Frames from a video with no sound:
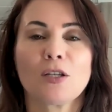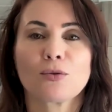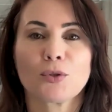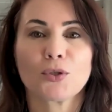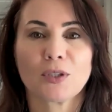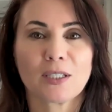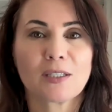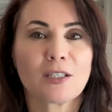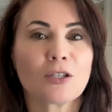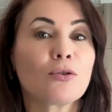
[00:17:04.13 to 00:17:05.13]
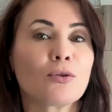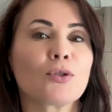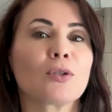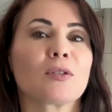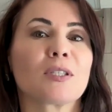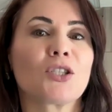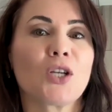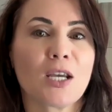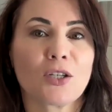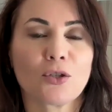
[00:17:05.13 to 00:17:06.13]
social institutions
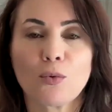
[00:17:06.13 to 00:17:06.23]
change,